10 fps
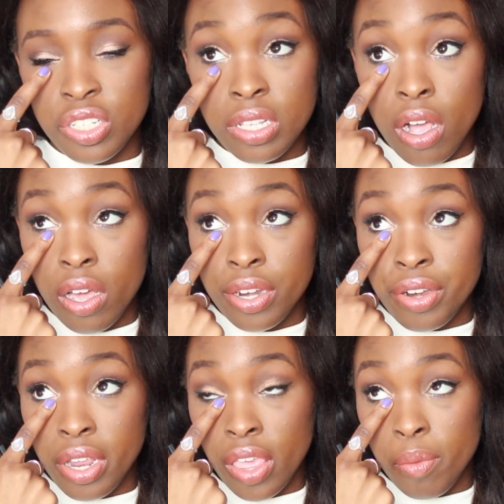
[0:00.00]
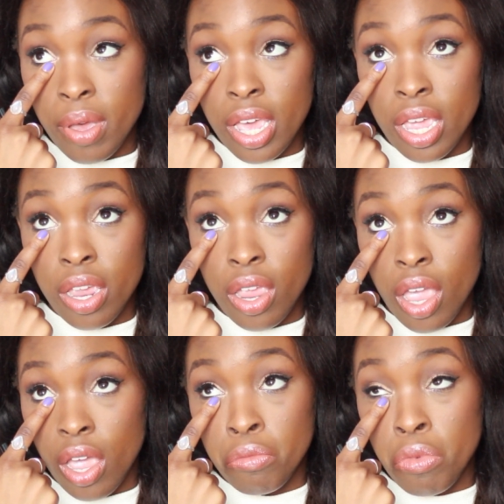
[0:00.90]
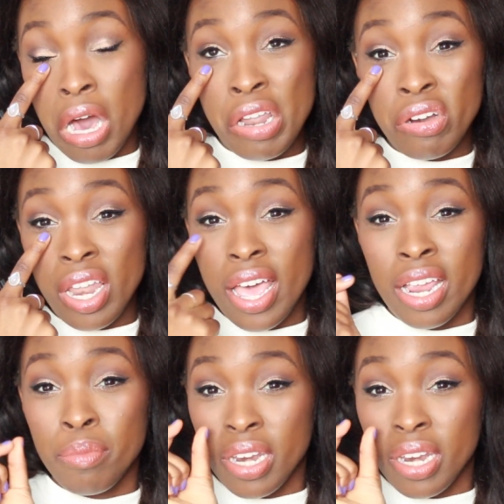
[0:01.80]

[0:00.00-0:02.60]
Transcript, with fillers: just underneath my waterline,